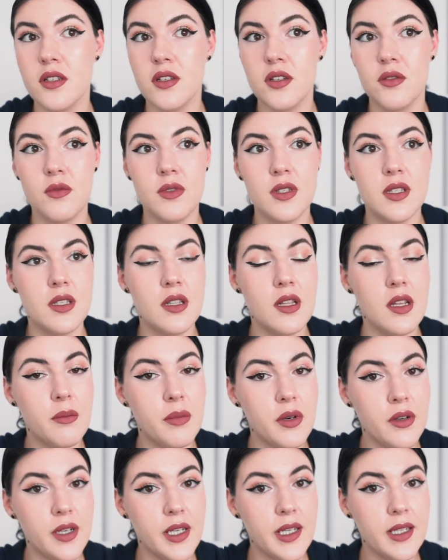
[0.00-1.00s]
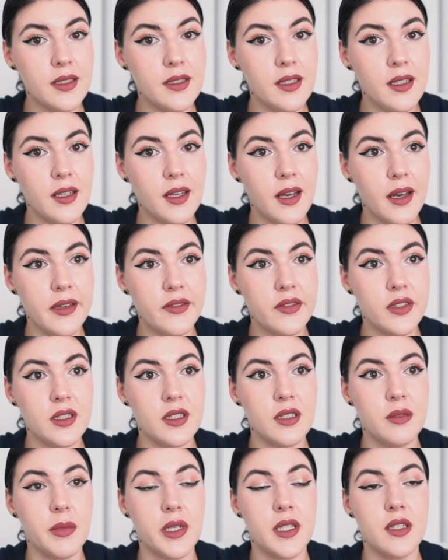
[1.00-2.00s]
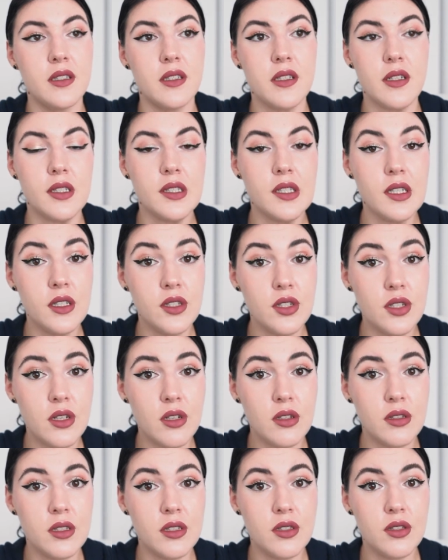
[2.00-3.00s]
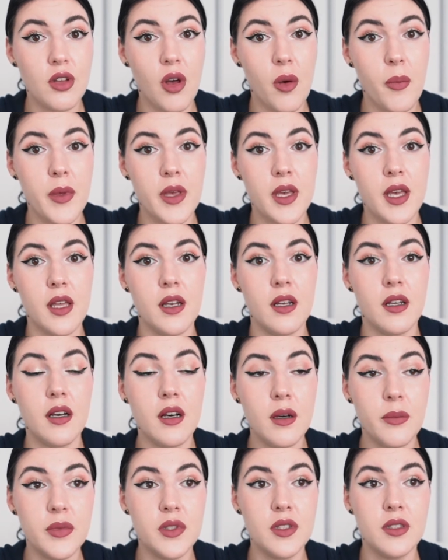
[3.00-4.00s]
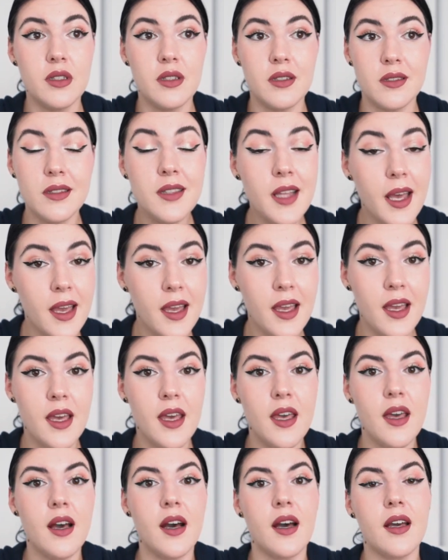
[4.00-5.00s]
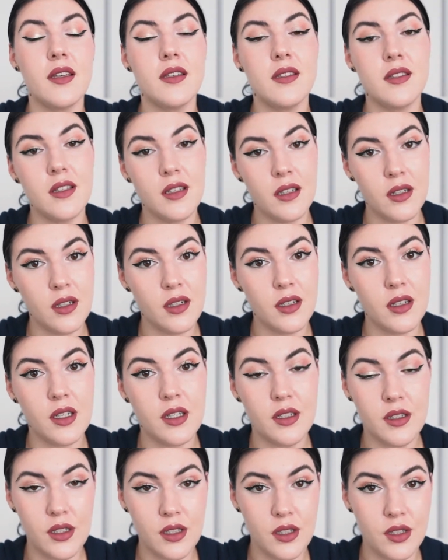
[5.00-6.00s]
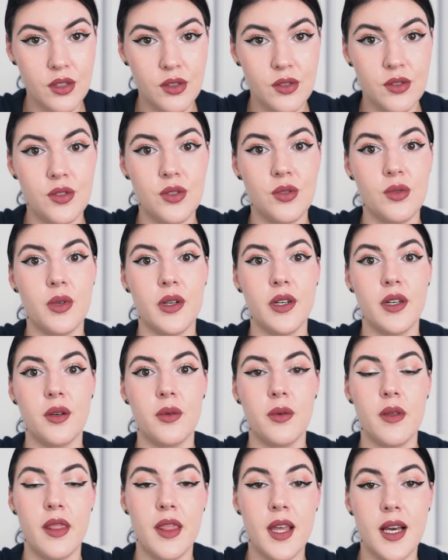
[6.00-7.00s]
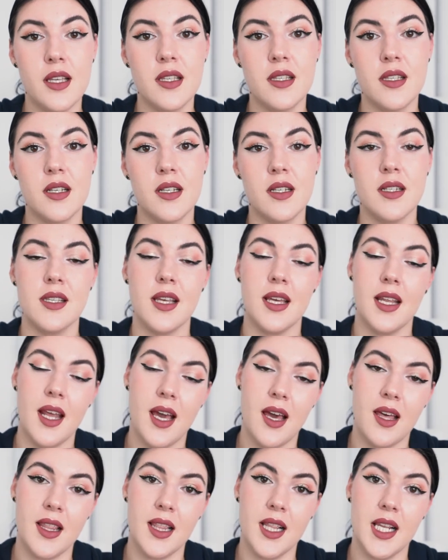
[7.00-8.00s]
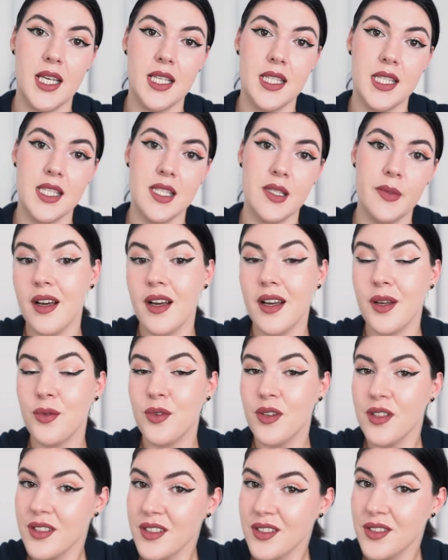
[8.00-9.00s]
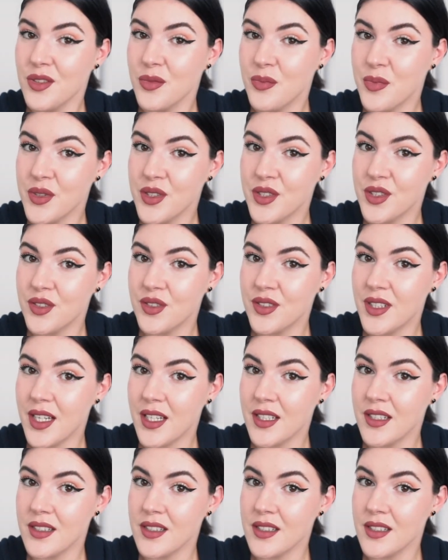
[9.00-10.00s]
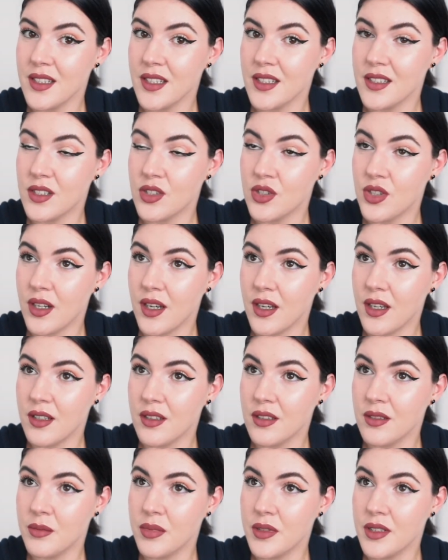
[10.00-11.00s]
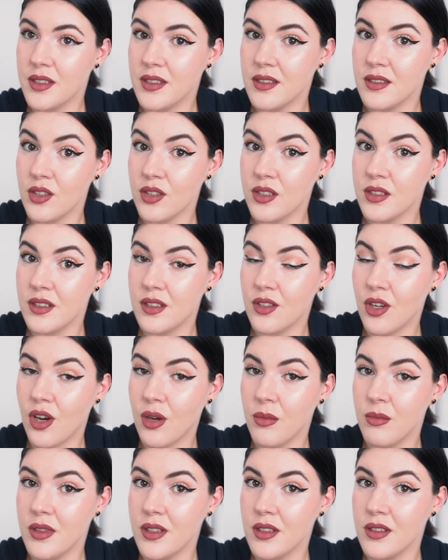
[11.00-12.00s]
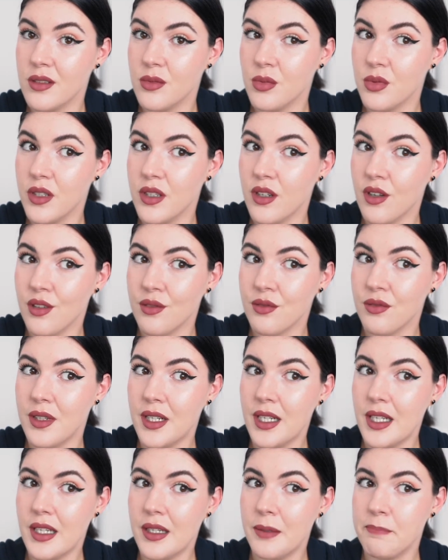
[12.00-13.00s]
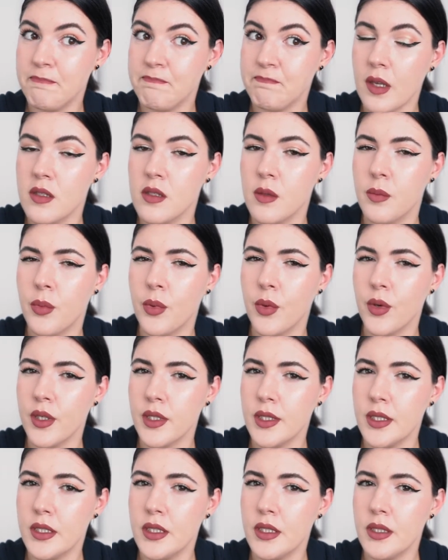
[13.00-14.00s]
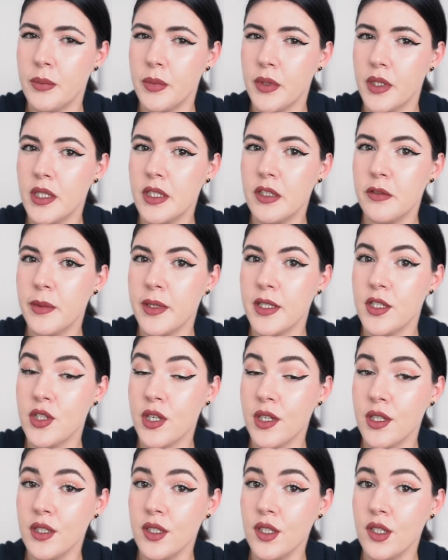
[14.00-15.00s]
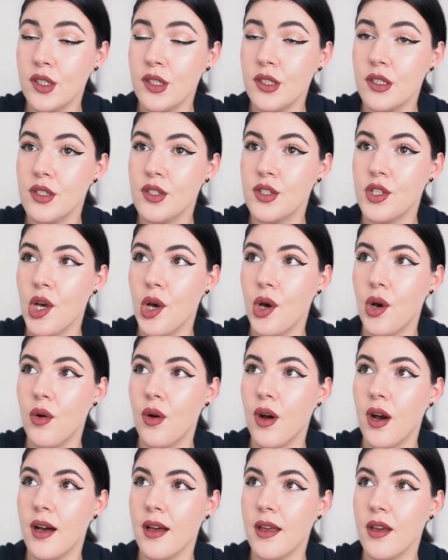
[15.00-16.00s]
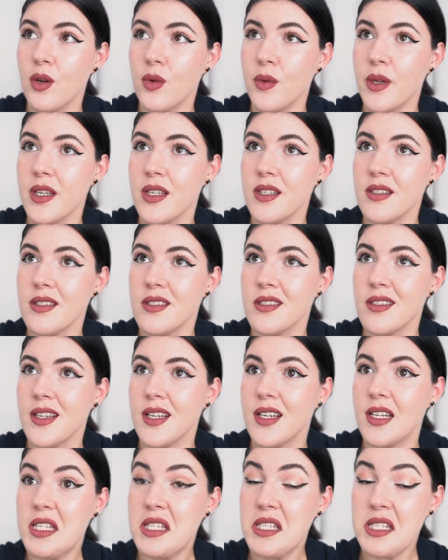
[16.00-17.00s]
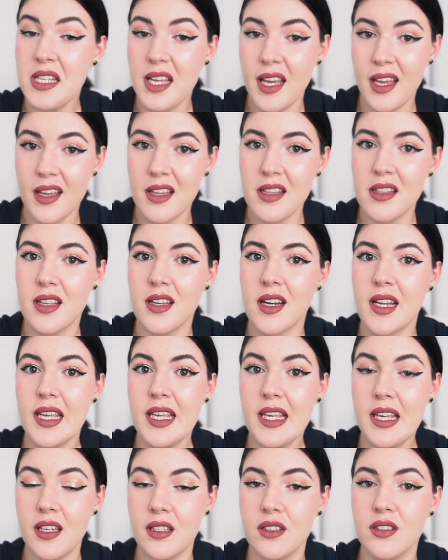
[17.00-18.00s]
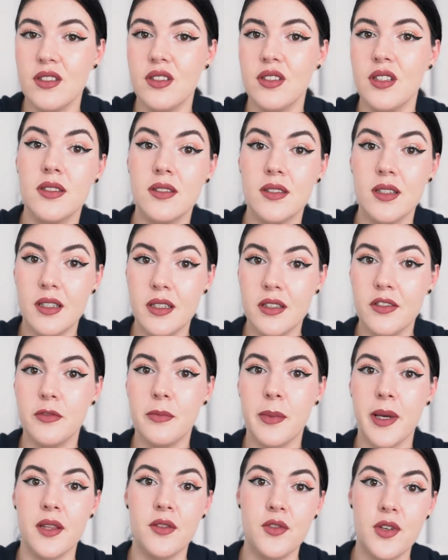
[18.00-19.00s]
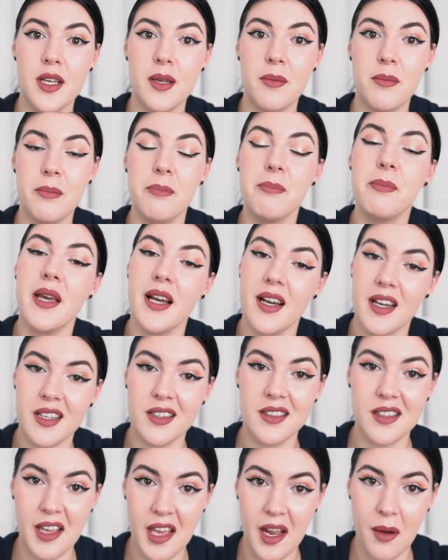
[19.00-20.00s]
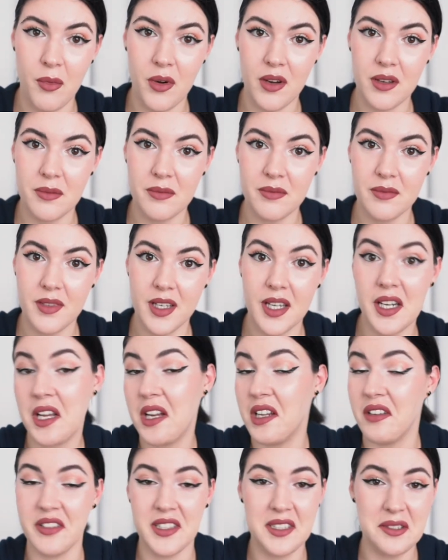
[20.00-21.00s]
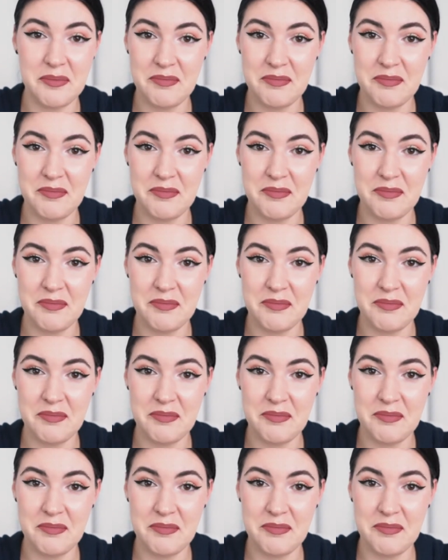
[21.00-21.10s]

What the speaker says: Was liberating. I even did my dissertation on this topic, and up to this day I still continue to work with dancers and athletes. I wanted to pursue dance as a child, but these arts and hobbies were not really supported in the period of my childhood, so I always say that I get to live my dream behind the camera, and I love it.